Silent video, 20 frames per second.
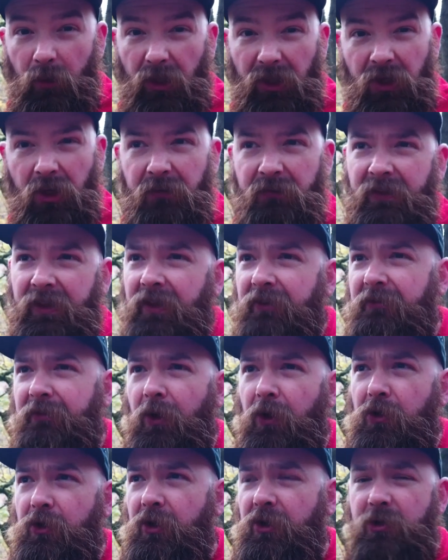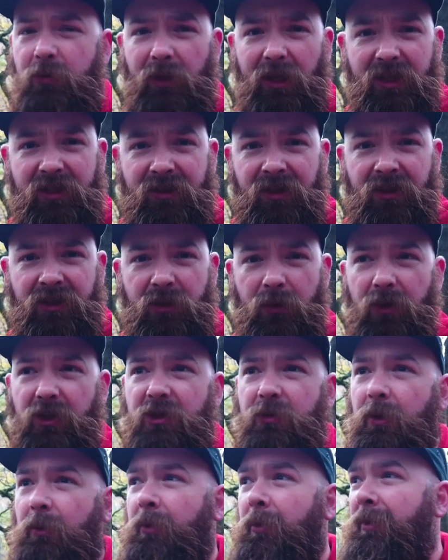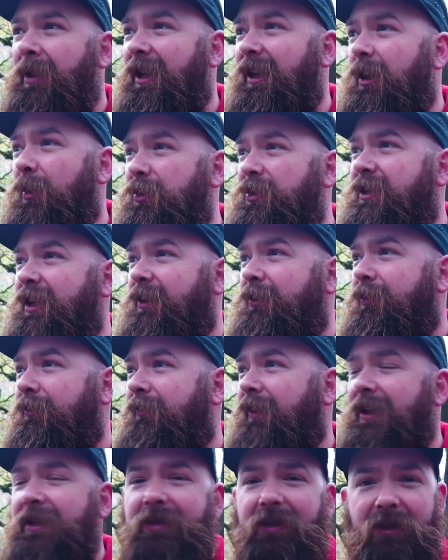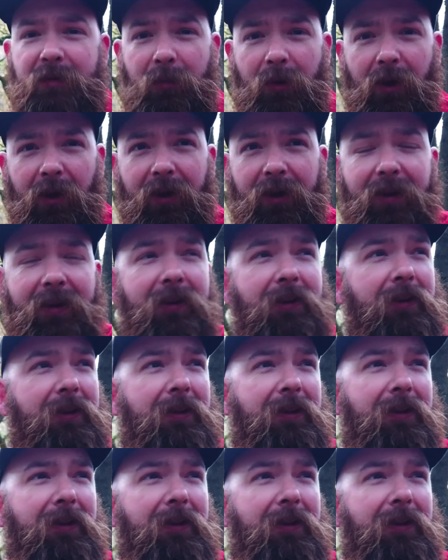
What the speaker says: Well, I don't think the fog gods were listening to us when we made our sacrifice this morning.